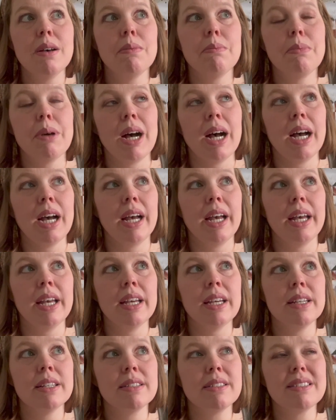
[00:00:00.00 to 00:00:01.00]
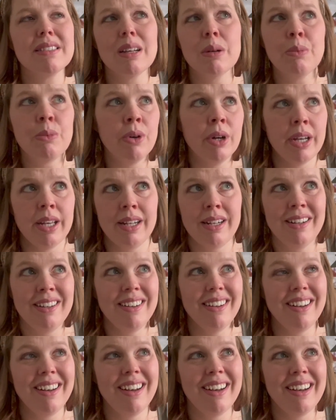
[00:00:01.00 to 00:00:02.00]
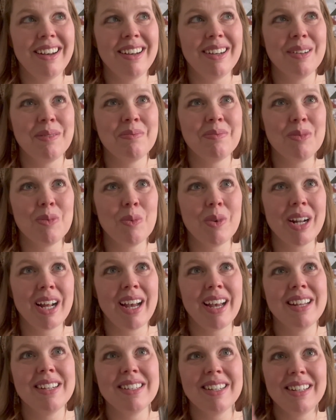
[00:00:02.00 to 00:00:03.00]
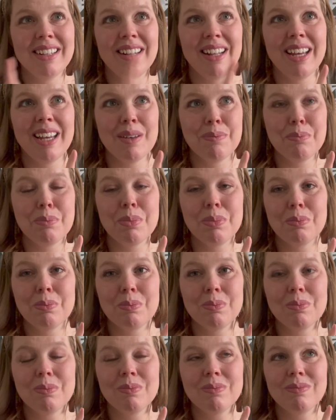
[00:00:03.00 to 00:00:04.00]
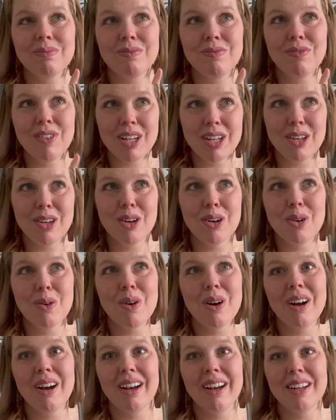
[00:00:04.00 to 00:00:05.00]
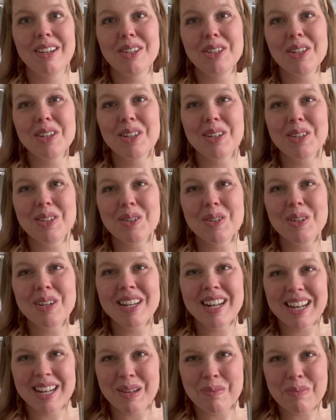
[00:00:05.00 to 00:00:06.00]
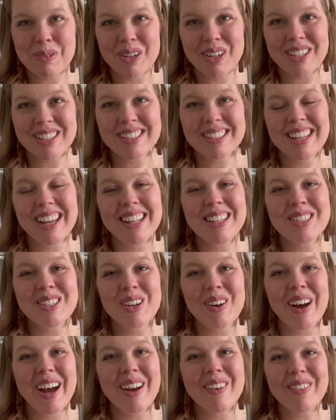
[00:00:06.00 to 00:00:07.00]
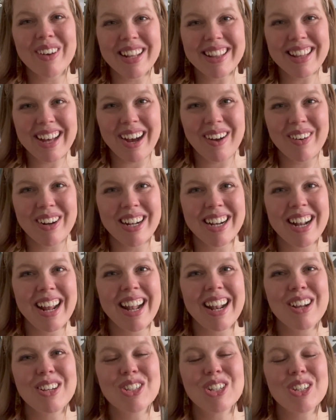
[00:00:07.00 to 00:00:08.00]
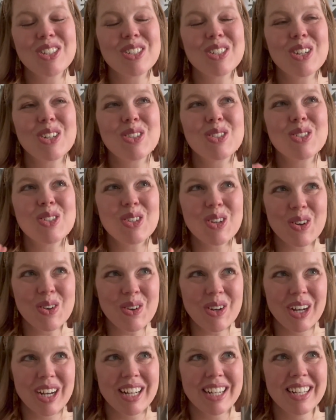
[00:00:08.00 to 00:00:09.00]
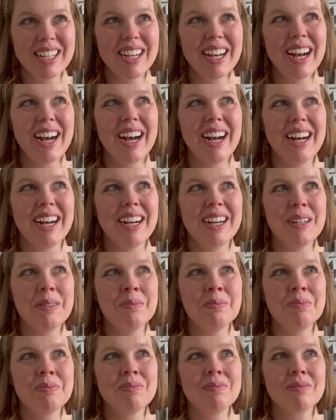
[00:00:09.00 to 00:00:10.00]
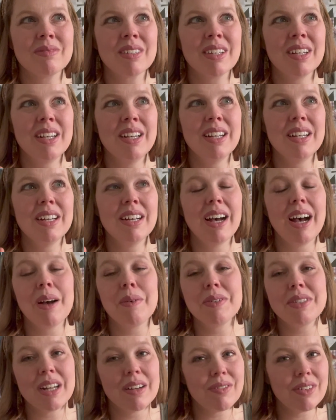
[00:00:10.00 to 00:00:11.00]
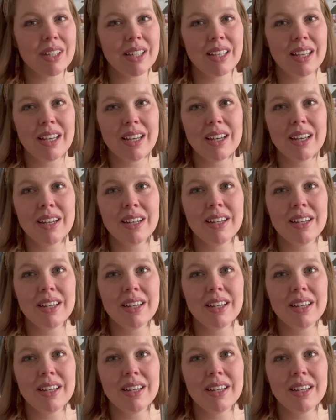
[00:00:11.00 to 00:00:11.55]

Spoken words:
by someone when I did a video on knitting books. And so I read that one and it's just so good. I would definitely